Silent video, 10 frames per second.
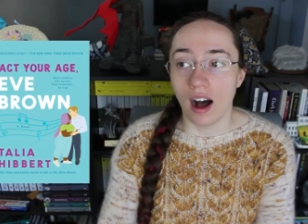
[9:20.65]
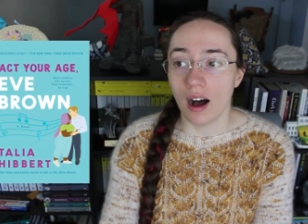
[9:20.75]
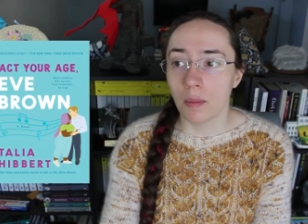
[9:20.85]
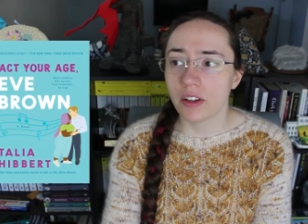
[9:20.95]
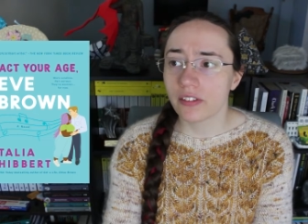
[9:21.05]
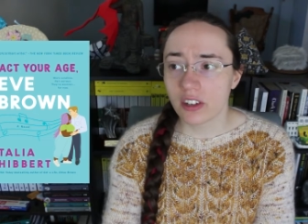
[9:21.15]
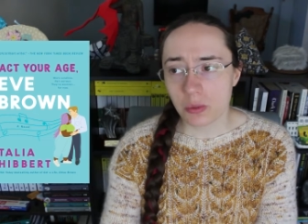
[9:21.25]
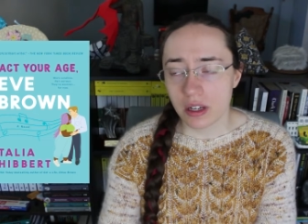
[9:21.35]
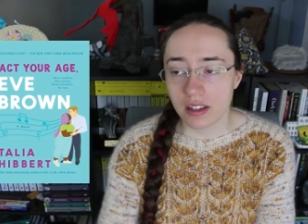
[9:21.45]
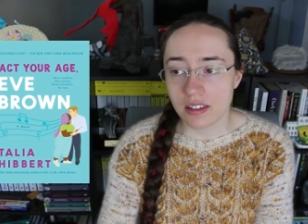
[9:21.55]
Um, the
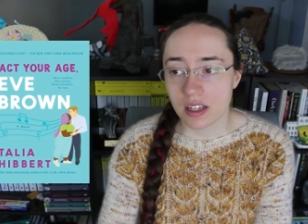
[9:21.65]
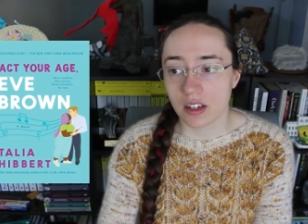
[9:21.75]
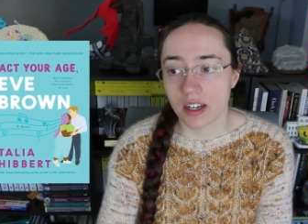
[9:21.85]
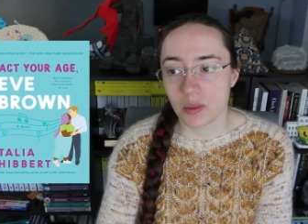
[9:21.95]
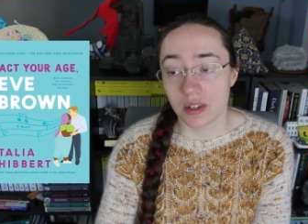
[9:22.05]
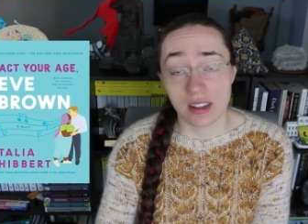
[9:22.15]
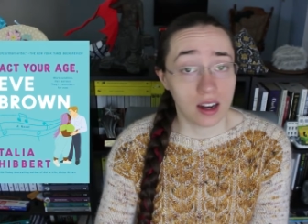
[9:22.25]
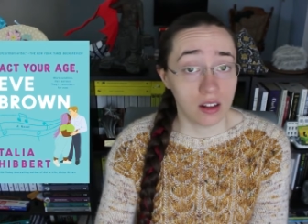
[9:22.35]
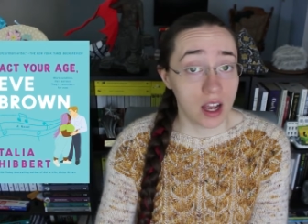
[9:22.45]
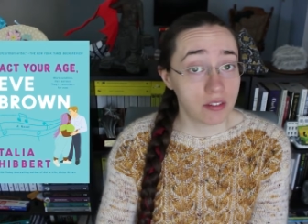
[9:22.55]
first one in the series was
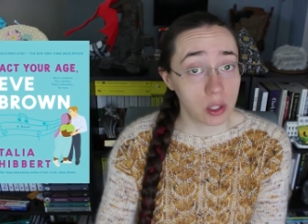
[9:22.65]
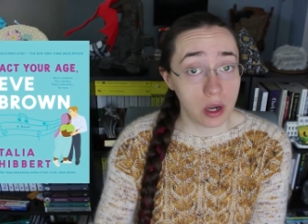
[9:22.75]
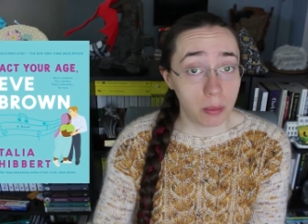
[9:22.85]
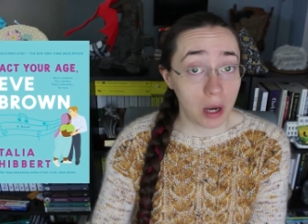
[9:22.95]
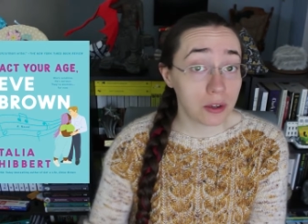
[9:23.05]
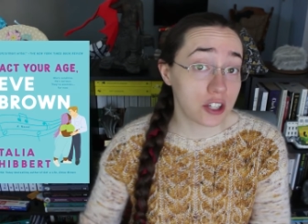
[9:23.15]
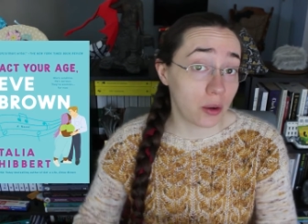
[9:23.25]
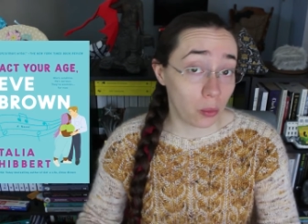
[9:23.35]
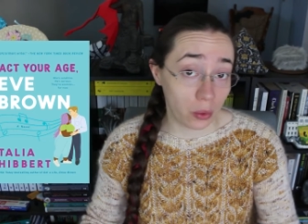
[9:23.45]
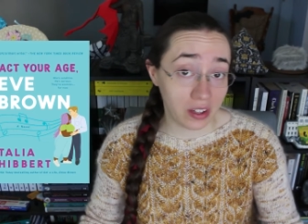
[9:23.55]
Get a Life, Chloe Brown, which
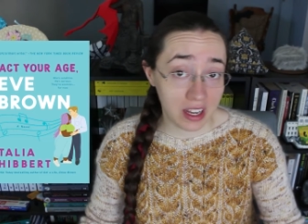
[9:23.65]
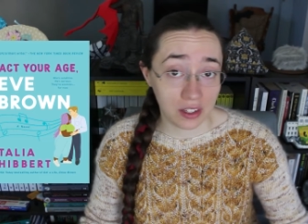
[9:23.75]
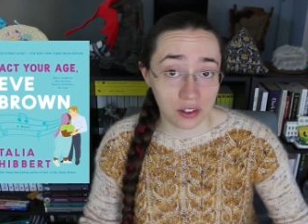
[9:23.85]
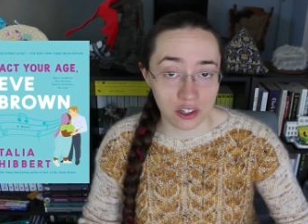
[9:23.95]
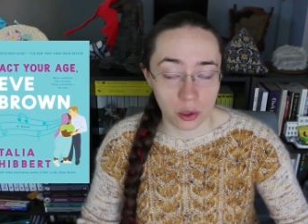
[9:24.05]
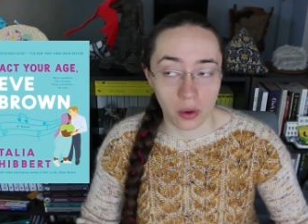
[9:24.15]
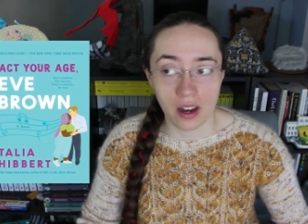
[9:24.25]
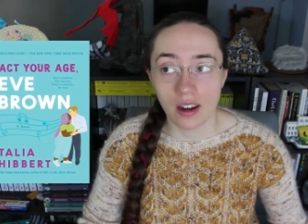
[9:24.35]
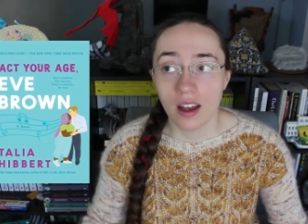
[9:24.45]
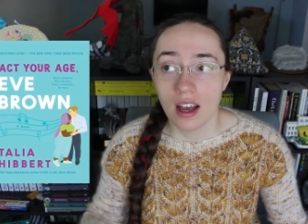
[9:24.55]
I really
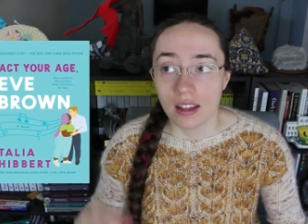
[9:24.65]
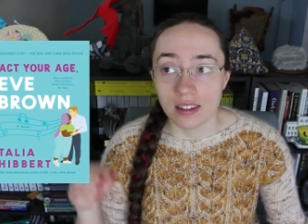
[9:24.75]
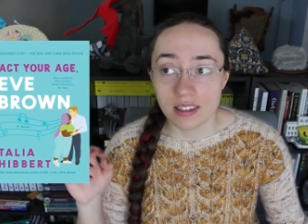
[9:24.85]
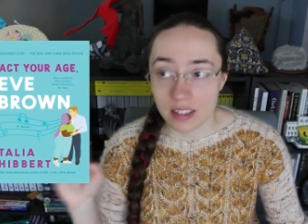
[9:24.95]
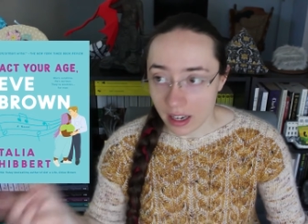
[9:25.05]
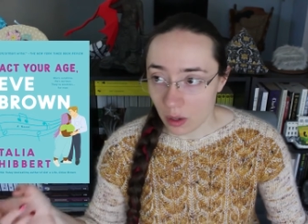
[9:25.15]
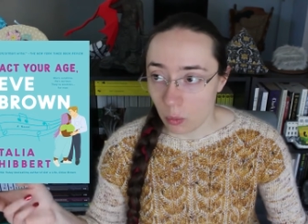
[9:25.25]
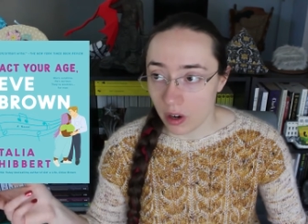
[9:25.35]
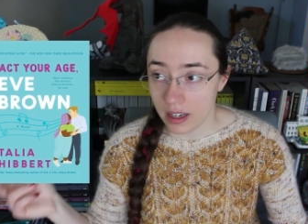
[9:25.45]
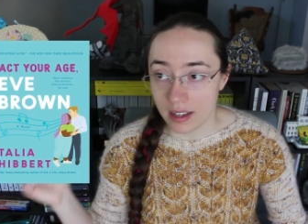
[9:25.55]
enjoyed. The second
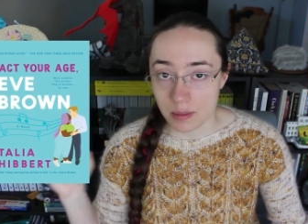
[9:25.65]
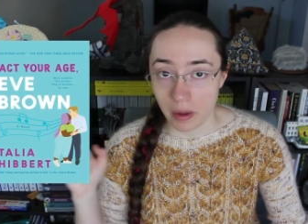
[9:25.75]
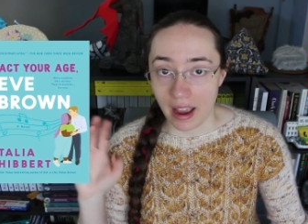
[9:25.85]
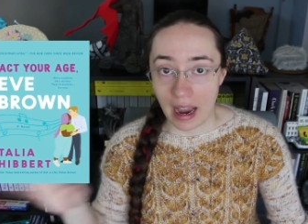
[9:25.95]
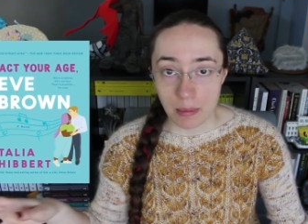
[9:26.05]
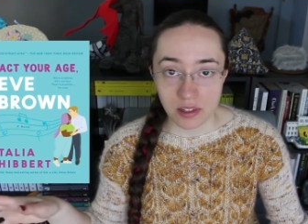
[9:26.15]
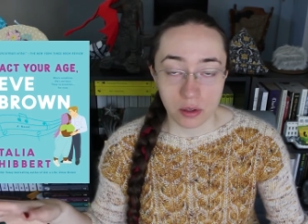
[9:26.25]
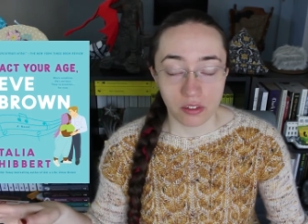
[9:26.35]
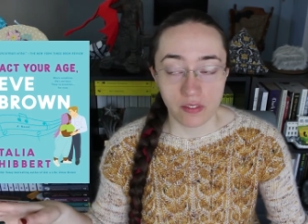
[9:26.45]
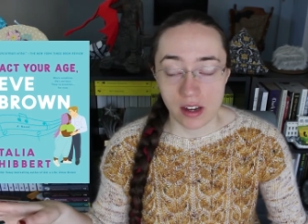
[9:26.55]
one is my
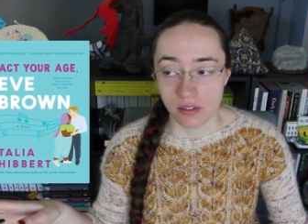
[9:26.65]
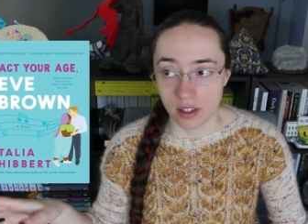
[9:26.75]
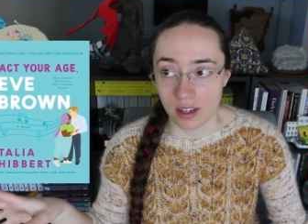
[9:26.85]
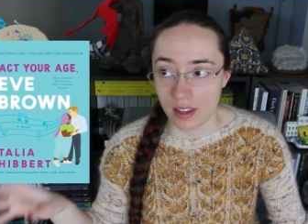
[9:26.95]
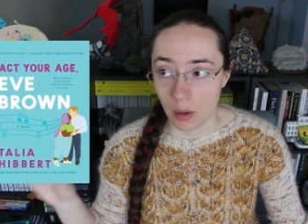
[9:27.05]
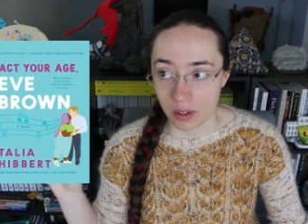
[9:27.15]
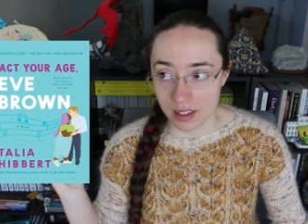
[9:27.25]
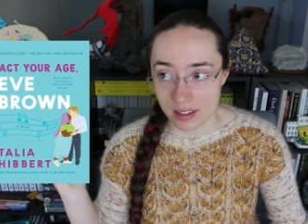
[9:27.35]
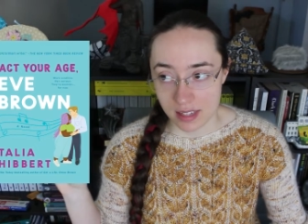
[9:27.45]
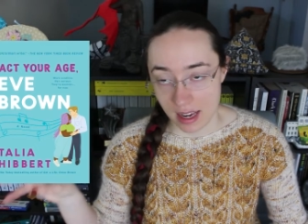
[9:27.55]
absolute favorite. That one
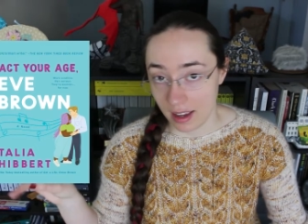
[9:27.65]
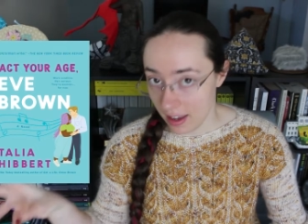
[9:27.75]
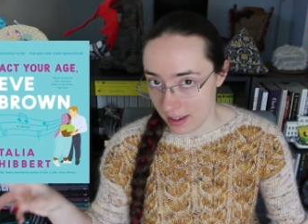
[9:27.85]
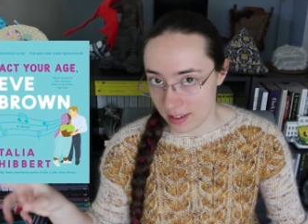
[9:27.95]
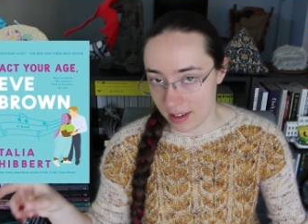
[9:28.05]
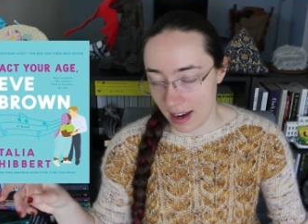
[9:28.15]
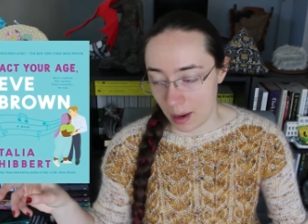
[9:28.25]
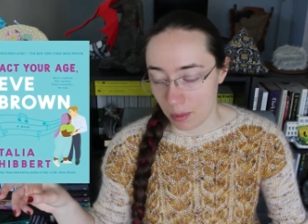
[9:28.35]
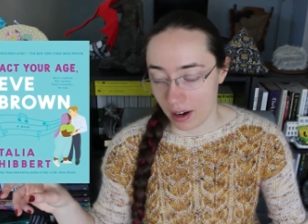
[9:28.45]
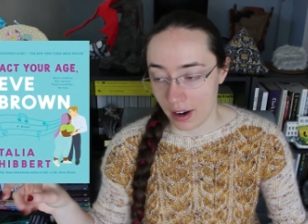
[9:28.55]
is Take a Hint,
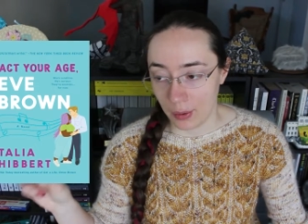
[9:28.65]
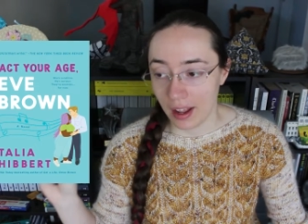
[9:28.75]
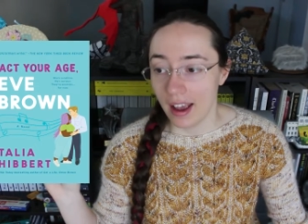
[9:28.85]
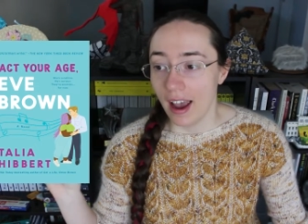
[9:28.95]
Danny Brown.